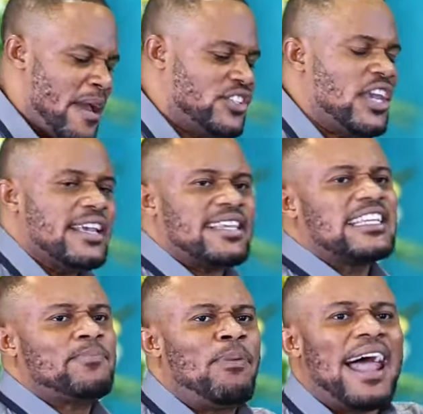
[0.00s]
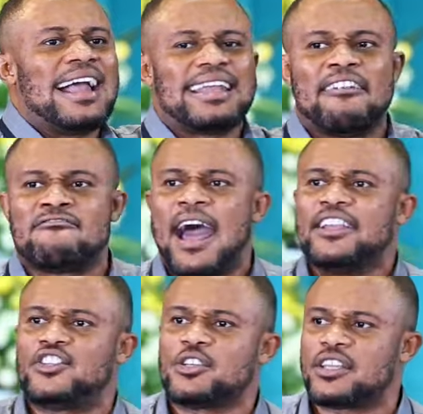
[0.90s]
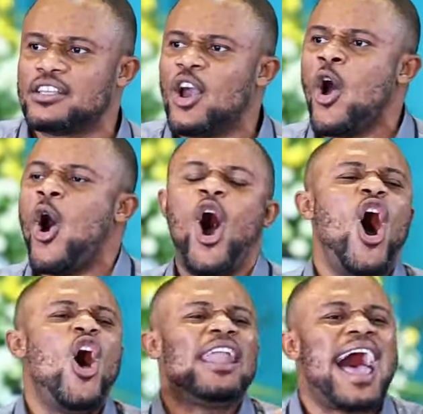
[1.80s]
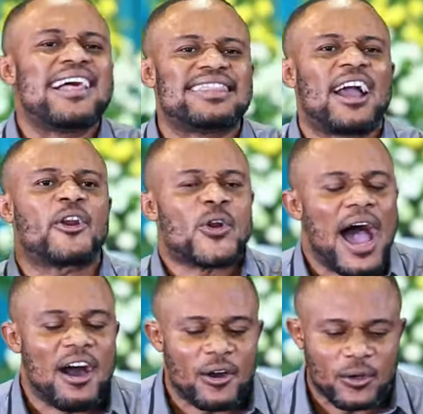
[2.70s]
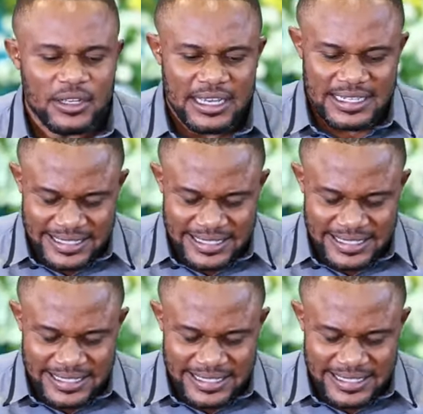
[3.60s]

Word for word: But Jesus' blood and righteousness, all other ground,